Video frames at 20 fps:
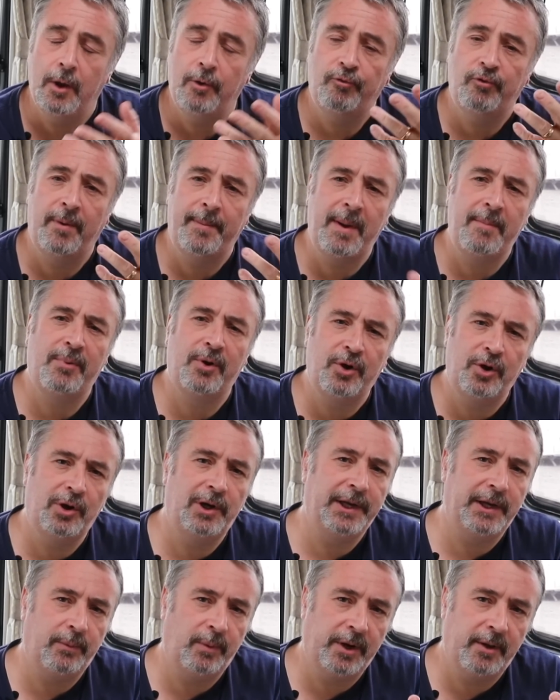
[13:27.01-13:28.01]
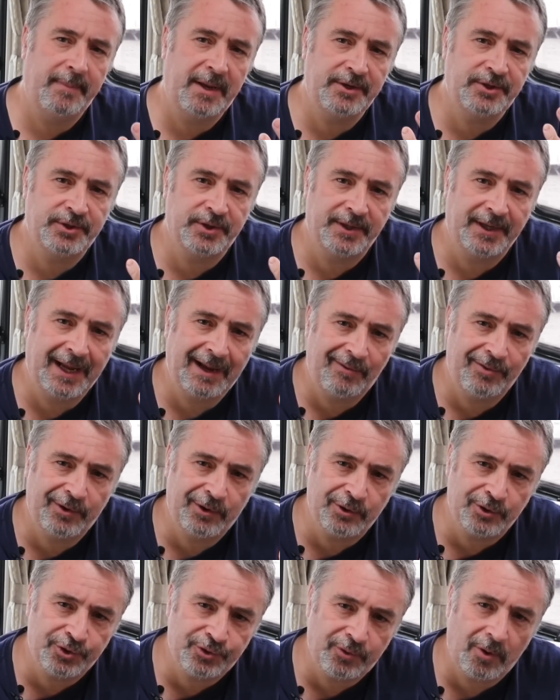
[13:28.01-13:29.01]
Remember earlier when I mentioned how the
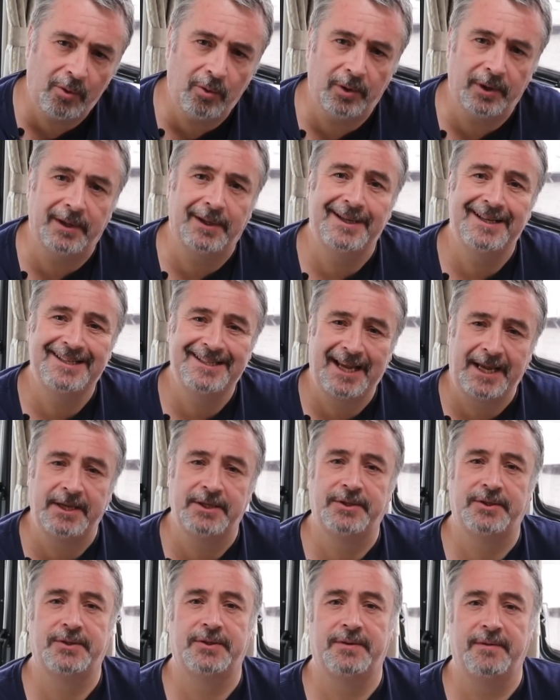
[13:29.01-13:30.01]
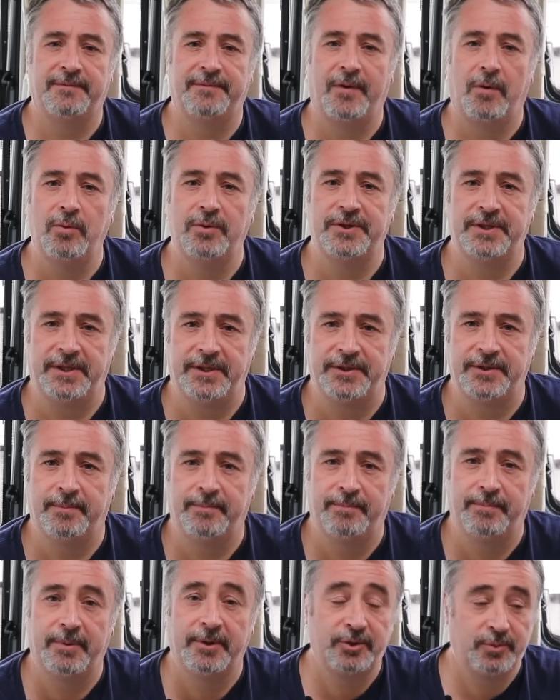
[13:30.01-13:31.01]
controller tests the voltage
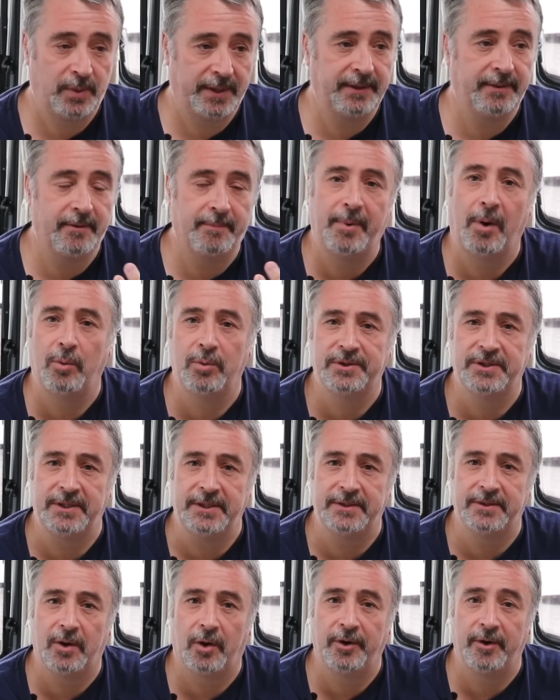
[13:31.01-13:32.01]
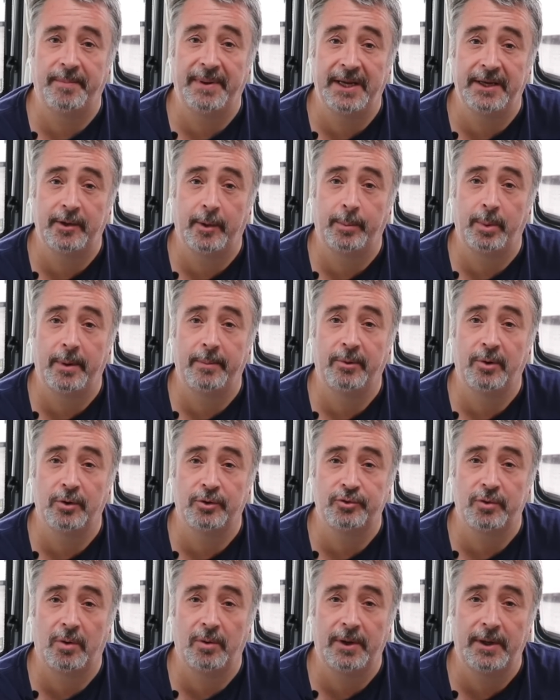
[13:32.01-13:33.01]
between the pulses on a PWM
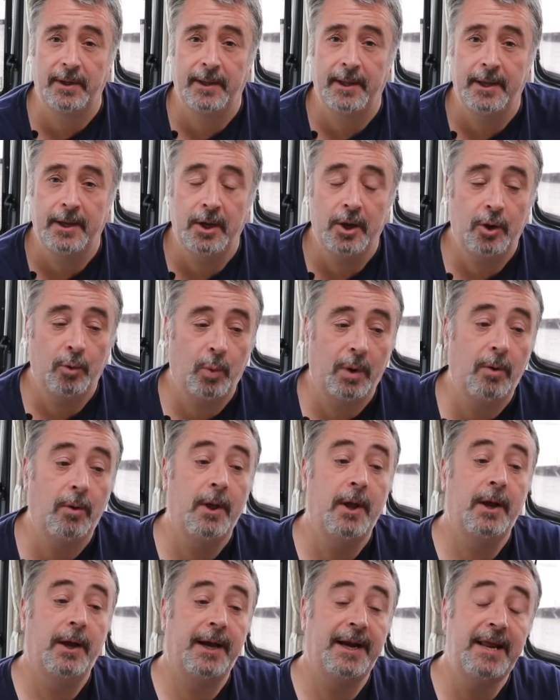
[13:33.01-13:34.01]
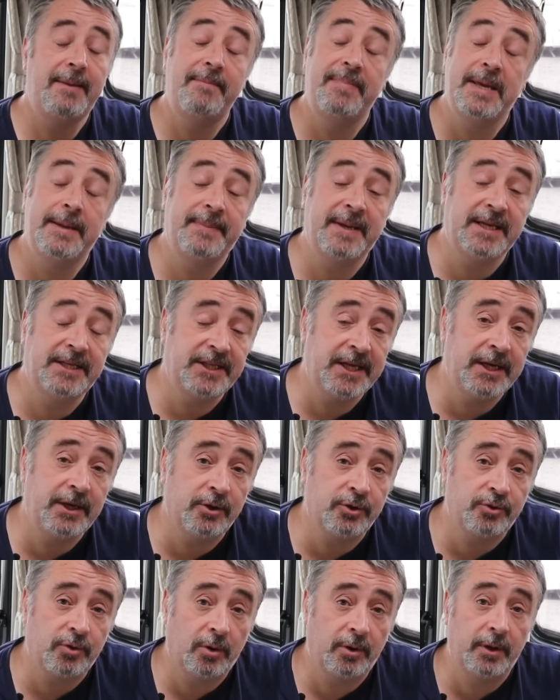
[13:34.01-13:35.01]
controller? Well, an MPPT
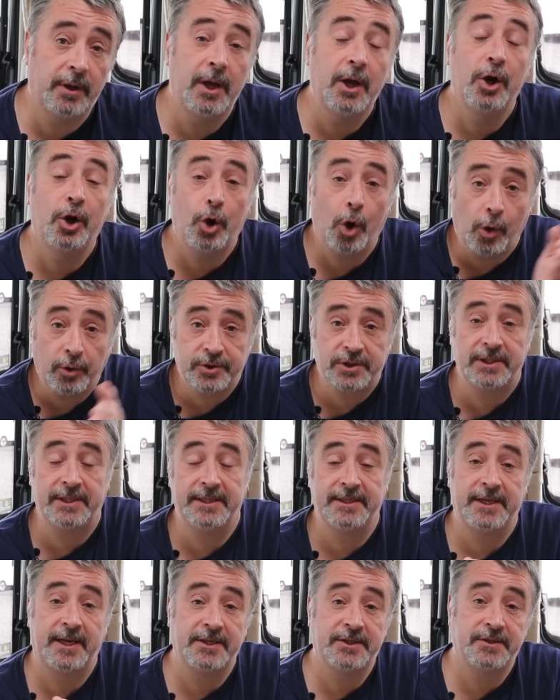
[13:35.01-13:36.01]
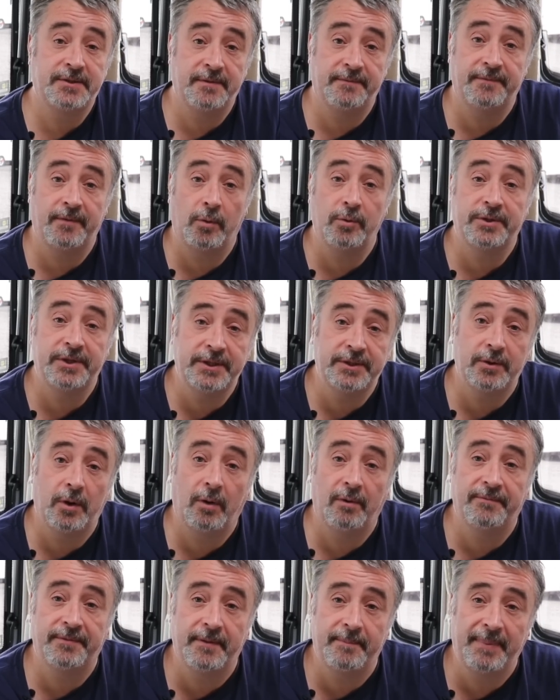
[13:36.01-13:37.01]
controller constantly tests the voltage
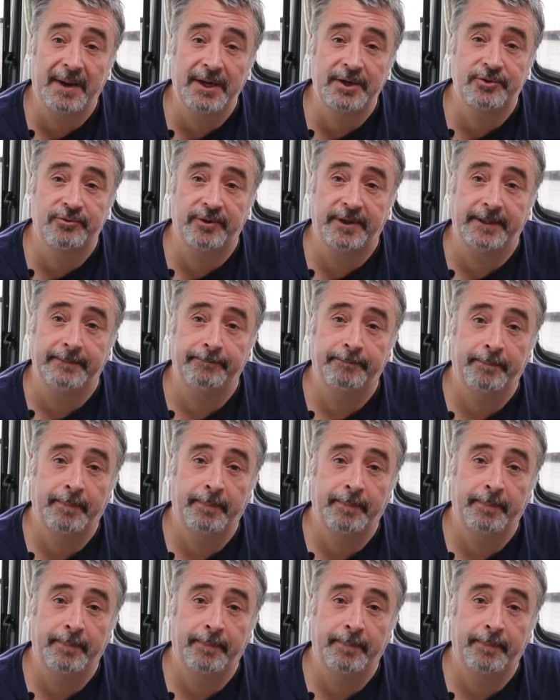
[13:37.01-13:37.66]
of the battery.